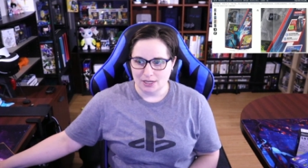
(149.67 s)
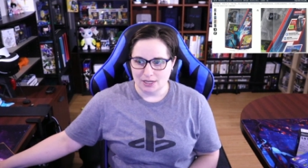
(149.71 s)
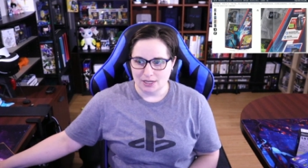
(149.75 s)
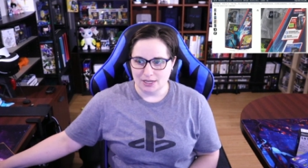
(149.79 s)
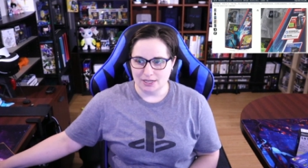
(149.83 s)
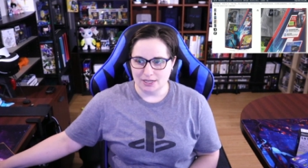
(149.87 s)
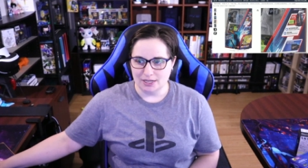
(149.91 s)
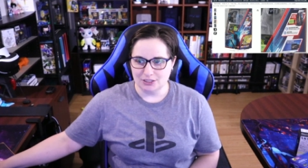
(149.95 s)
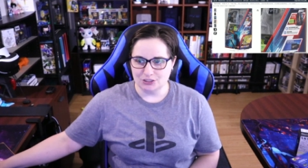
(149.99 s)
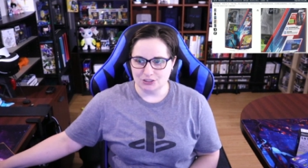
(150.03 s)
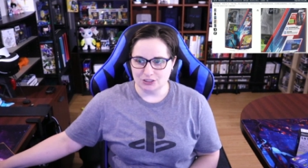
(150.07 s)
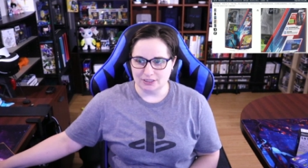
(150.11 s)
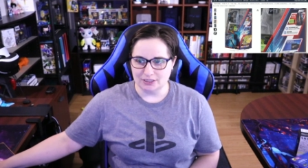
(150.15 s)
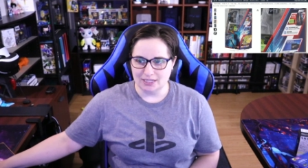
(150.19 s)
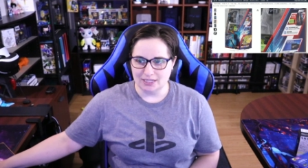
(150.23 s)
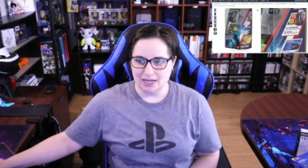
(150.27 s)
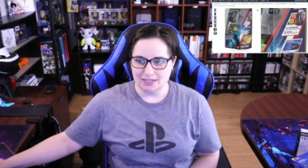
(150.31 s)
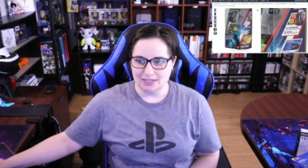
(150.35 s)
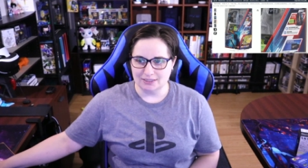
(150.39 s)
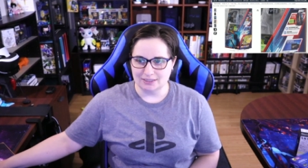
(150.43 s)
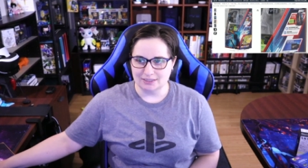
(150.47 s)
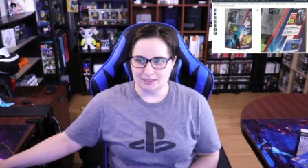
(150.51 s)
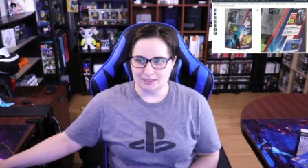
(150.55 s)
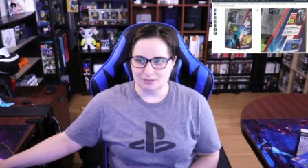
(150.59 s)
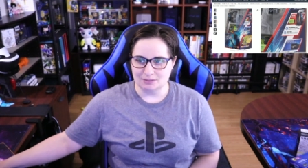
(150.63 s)
It just
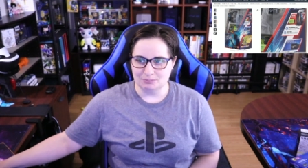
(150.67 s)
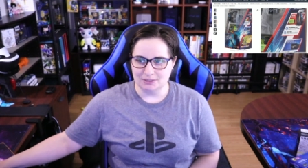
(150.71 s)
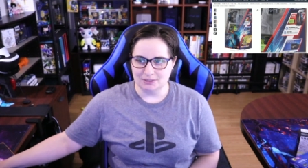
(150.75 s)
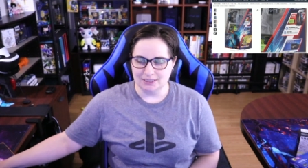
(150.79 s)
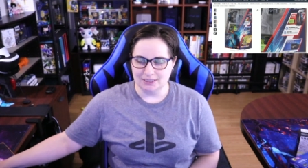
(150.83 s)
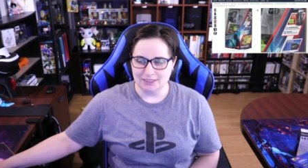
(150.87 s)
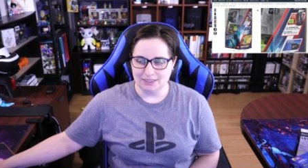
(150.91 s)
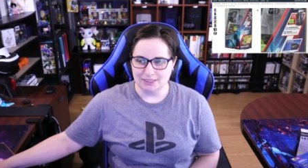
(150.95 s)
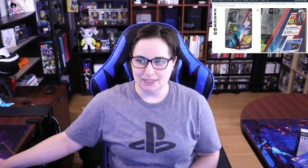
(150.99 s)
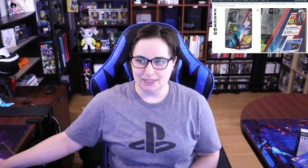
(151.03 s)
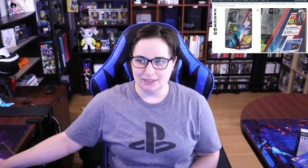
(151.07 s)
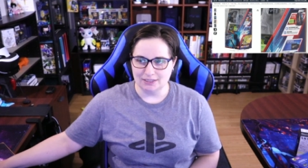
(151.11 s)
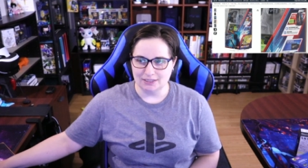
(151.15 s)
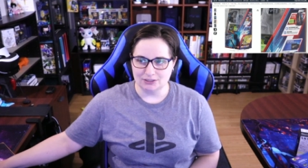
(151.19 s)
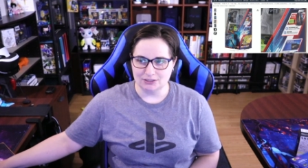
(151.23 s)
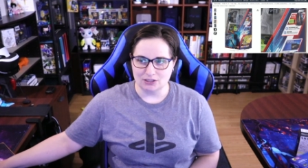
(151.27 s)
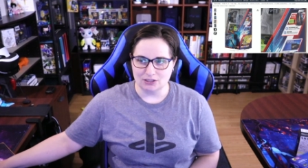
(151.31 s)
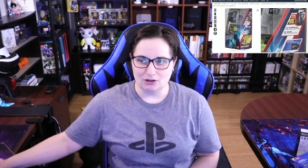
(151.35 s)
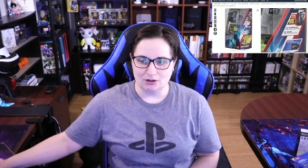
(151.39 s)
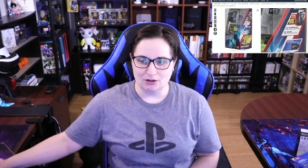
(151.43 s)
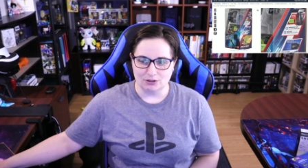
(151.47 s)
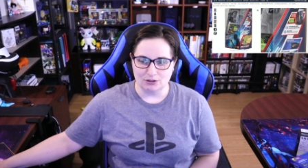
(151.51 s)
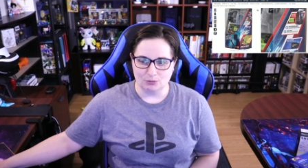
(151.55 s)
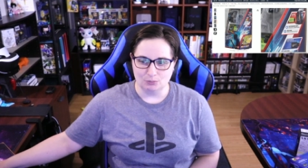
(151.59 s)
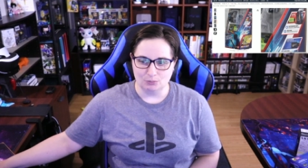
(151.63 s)
has some details
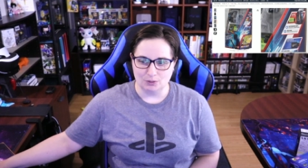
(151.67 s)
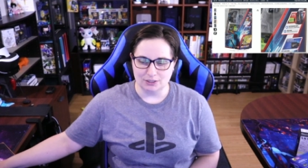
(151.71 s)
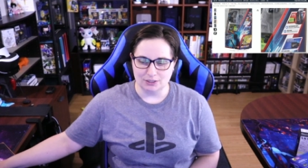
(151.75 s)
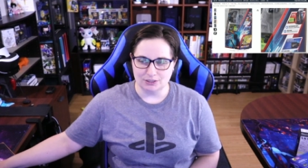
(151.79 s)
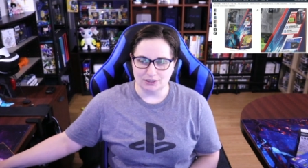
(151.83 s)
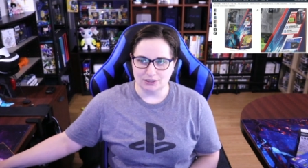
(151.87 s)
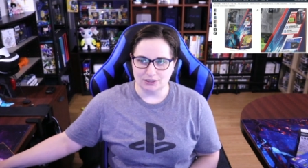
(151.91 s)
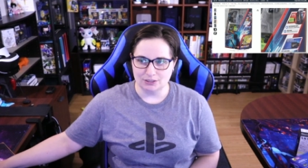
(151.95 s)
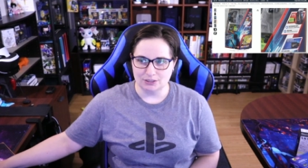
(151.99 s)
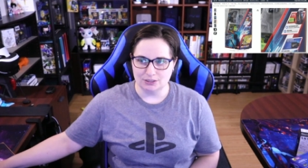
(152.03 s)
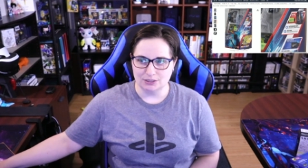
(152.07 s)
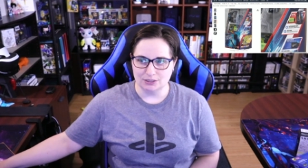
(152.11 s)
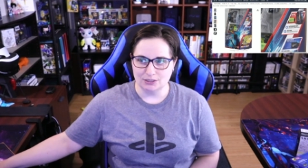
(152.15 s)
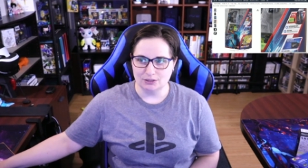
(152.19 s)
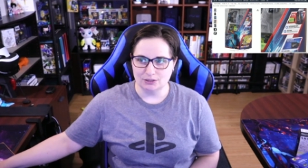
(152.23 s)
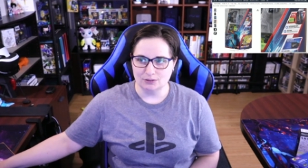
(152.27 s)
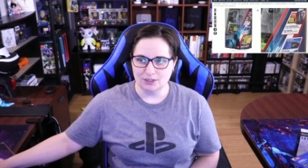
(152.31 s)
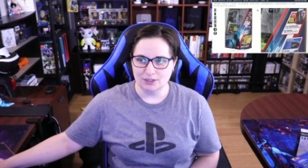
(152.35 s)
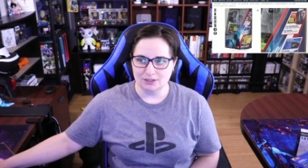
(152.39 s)
on what to do.